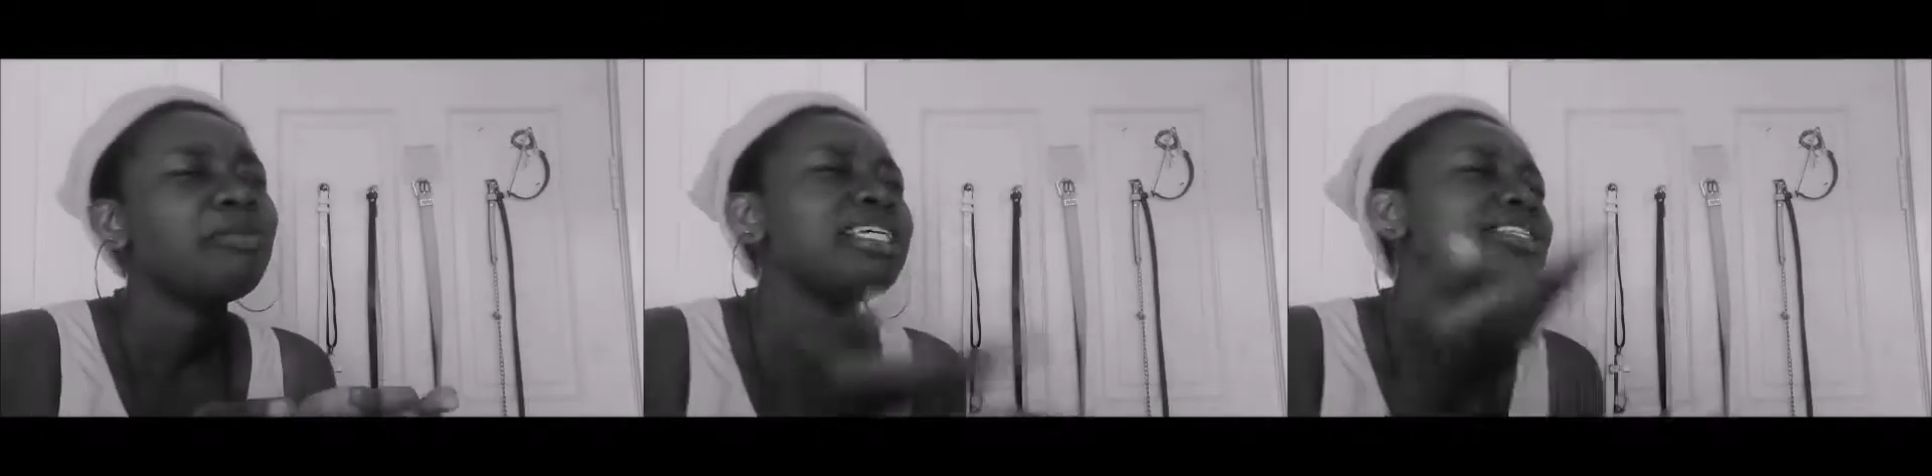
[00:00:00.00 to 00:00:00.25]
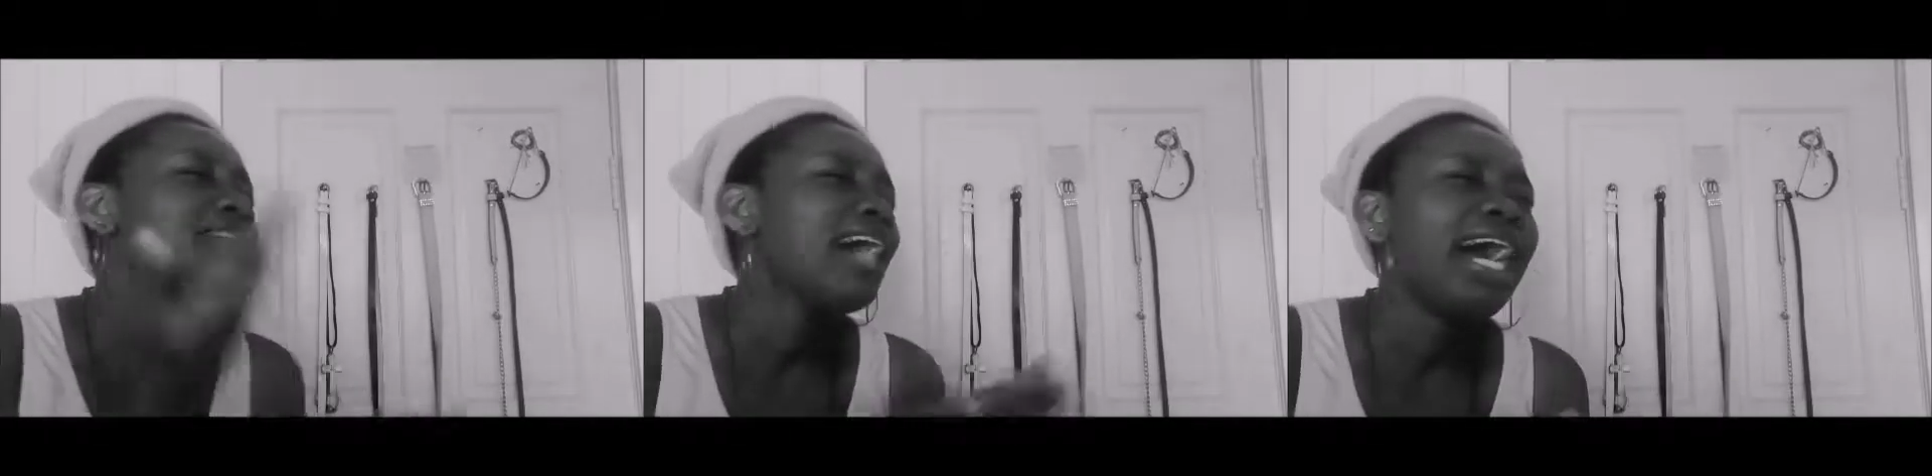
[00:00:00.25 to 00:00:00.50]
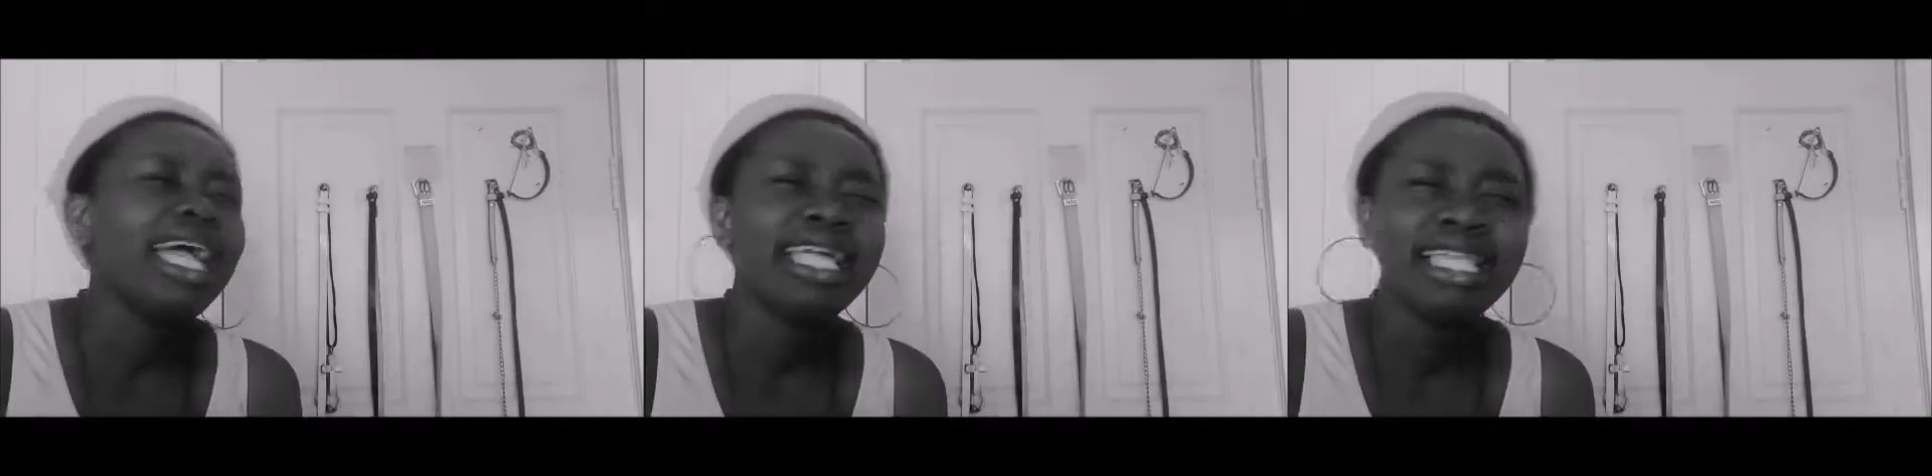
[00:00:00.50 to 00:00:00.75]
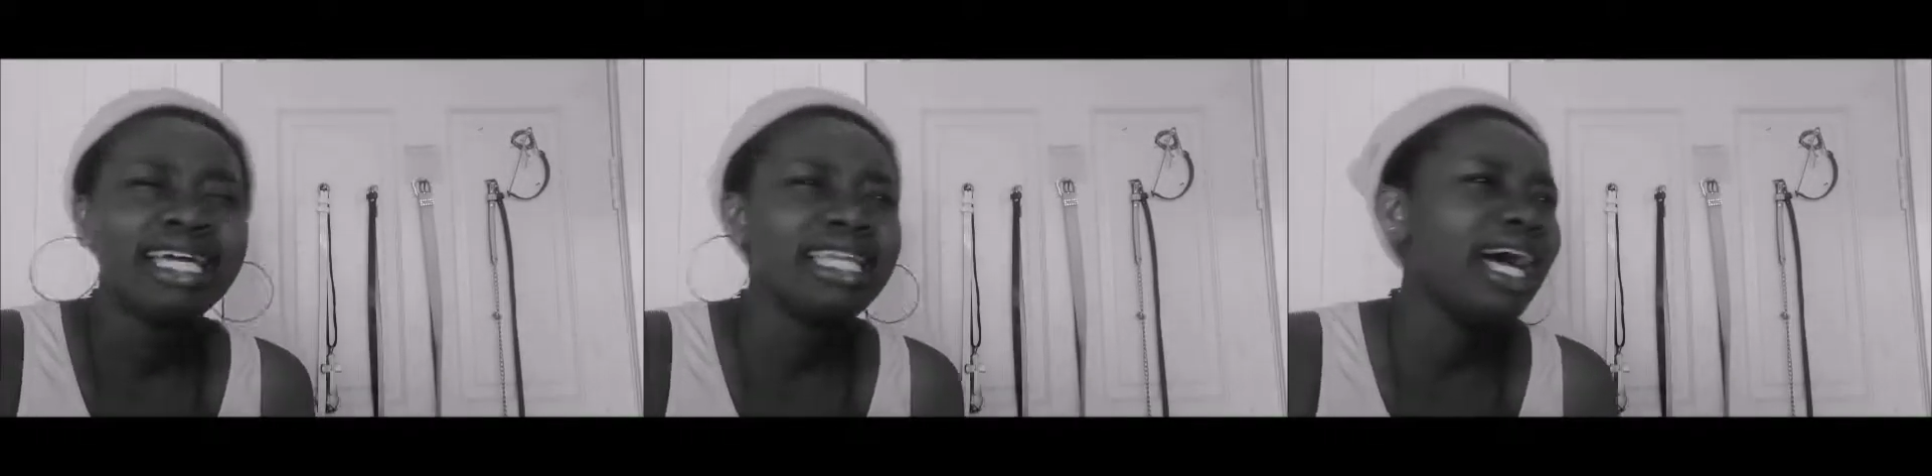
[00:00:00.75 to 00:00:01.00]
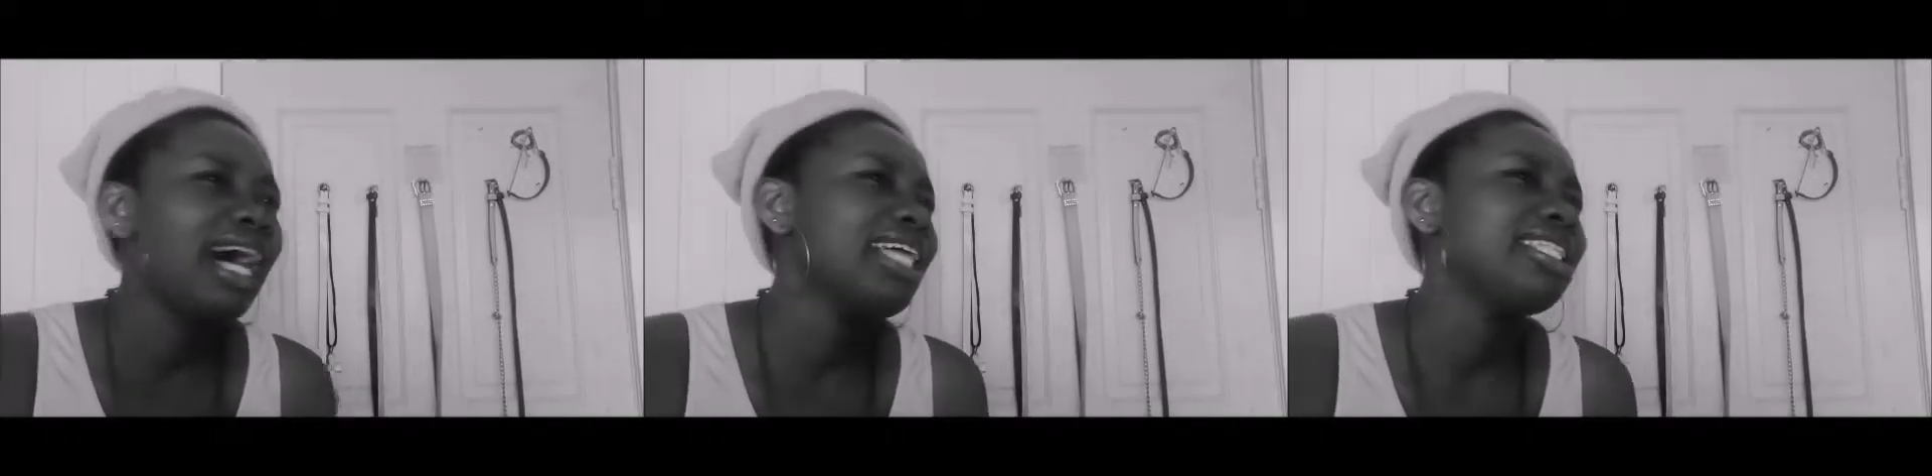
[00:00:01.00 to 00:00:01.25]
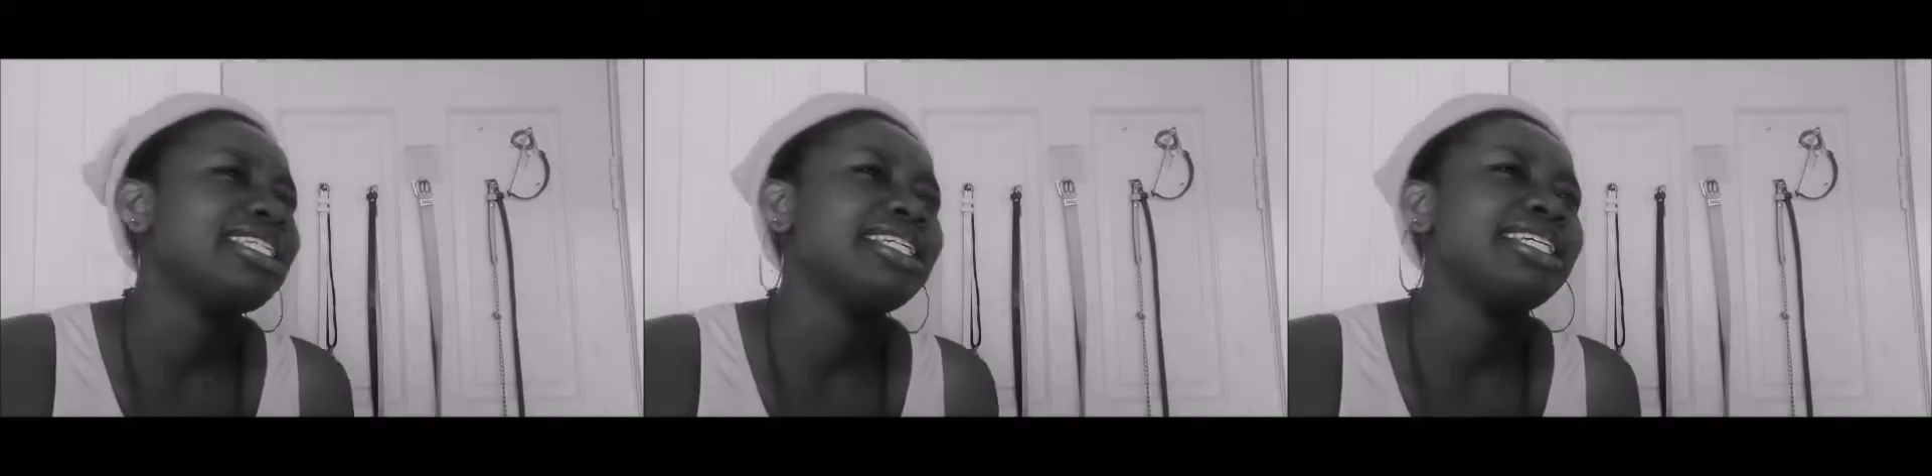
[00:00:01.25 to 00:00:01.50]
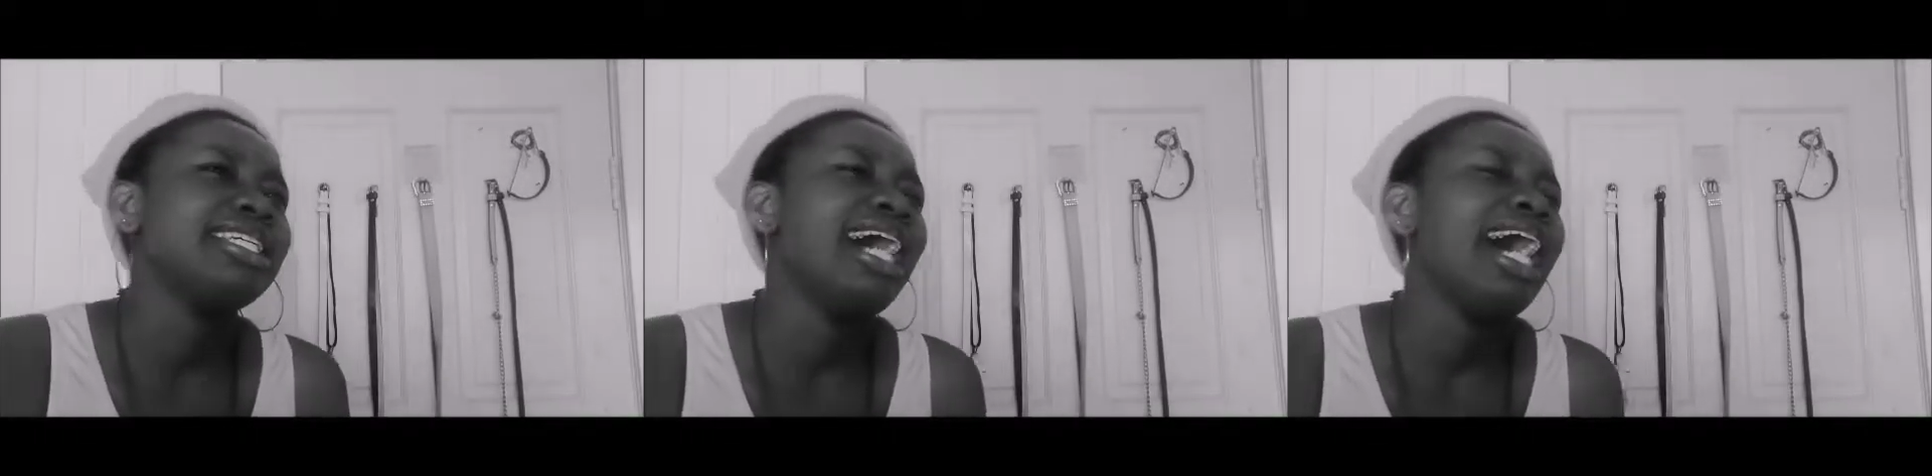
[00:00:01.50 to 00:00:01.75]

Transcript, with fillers: Please for eyeliner, auntie.